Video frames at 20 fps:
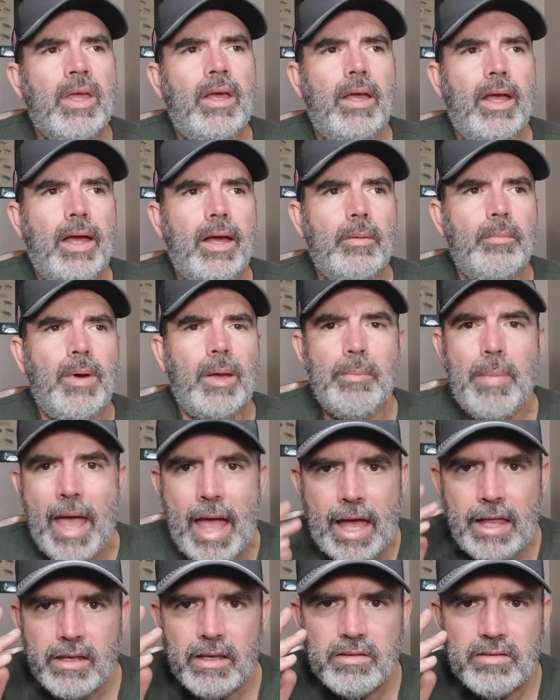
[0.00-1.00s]
And my
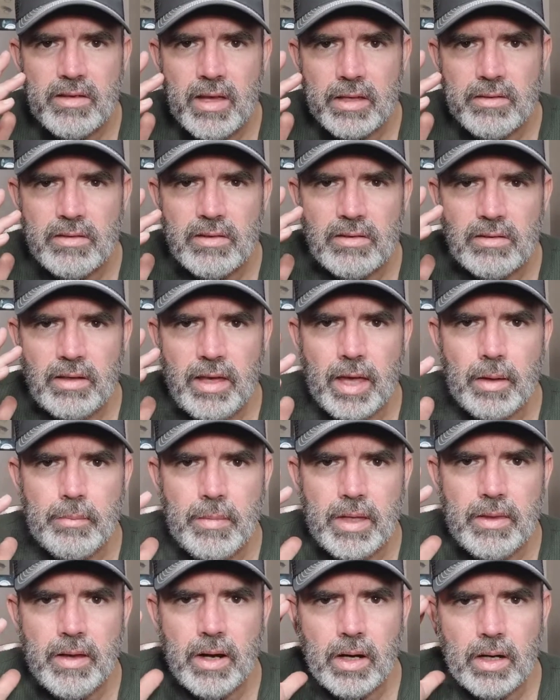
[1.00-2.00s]
panda senses get
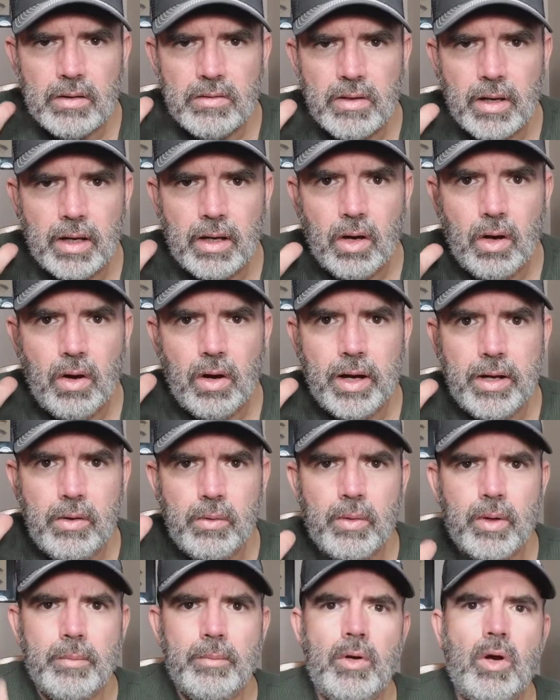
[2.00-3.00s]
me there. It's like, oh, I know
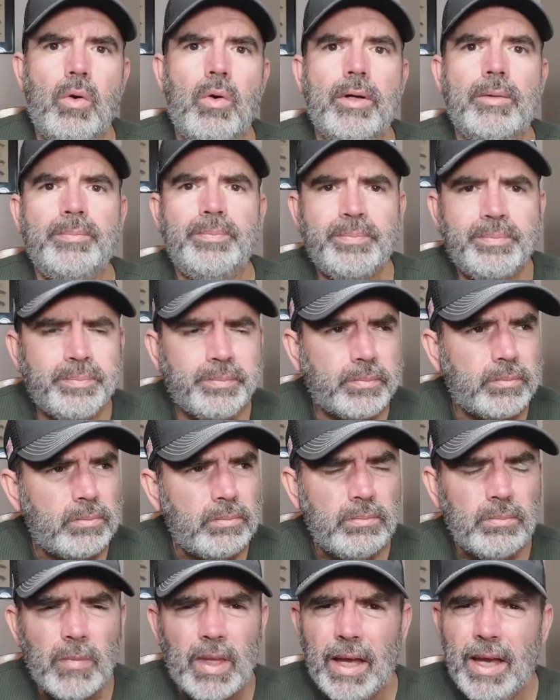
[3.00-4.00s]
where I'm going.
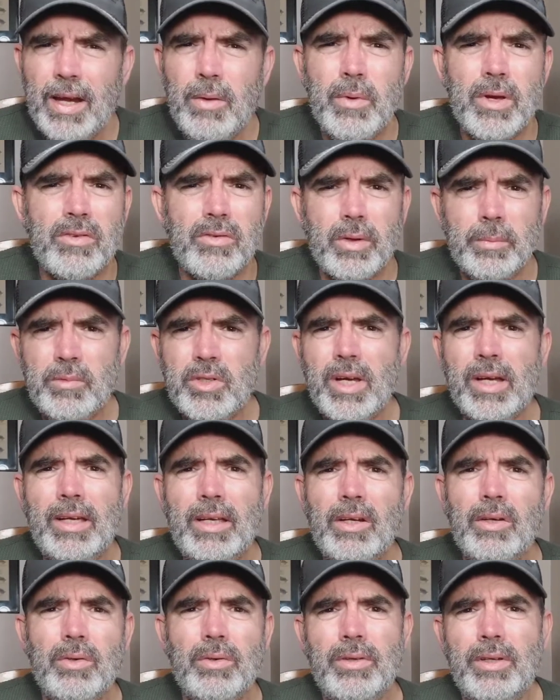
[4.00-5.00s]
Anyway, so I'm
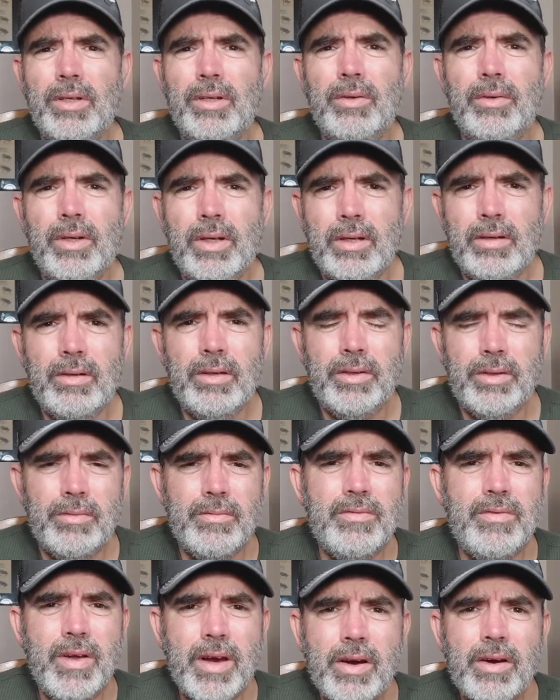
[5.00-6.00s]
checking out their, uh, their
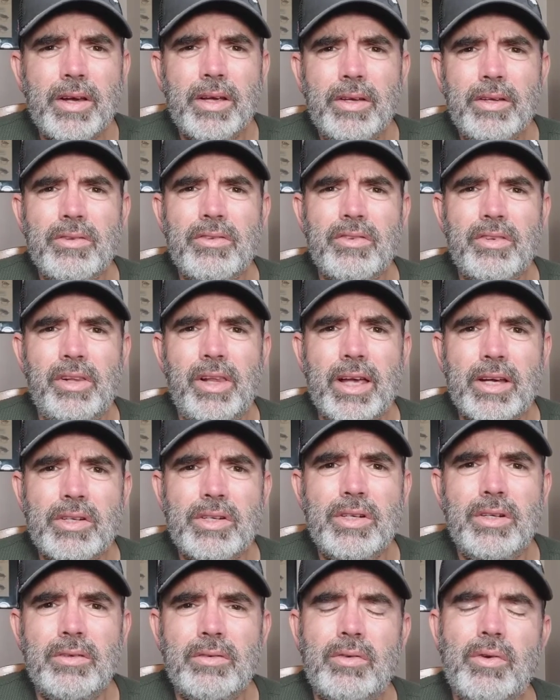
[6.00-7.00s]
very good
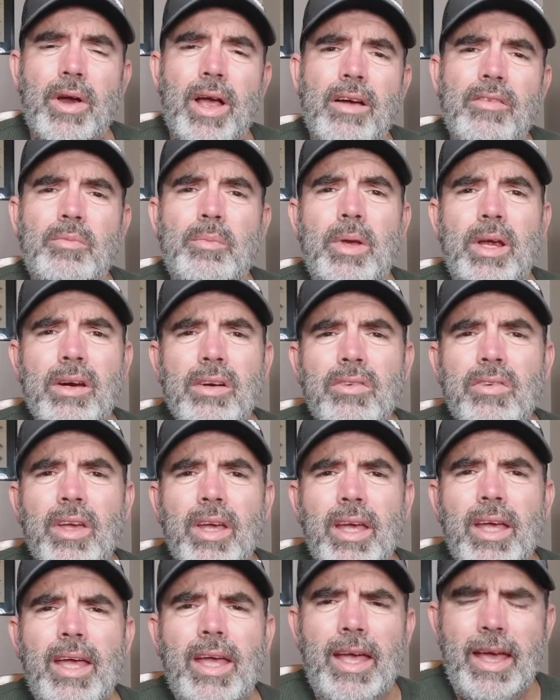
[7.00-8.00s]
selection of craft beers,
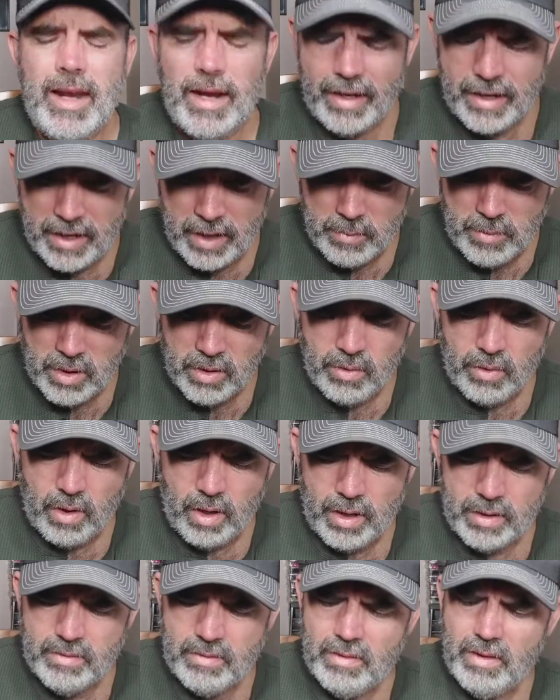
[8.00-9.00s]
and I come
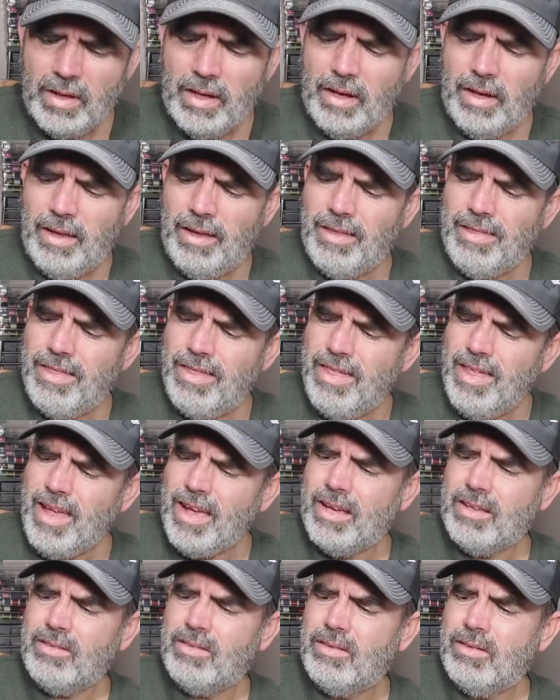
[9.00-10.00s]
across
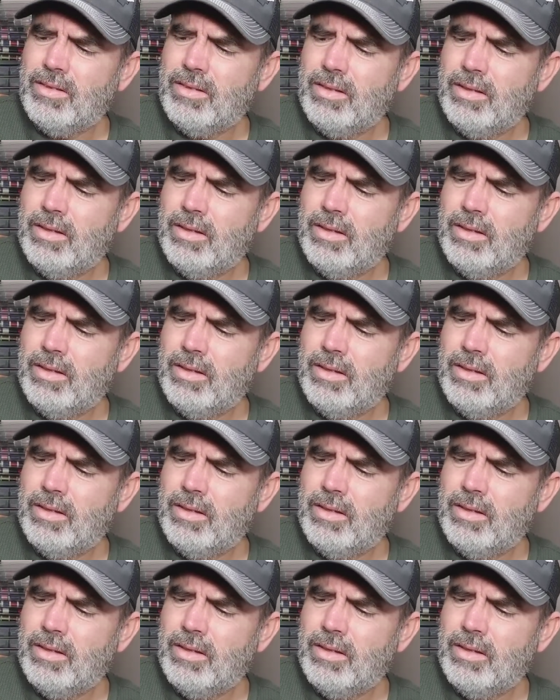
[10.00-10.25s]
this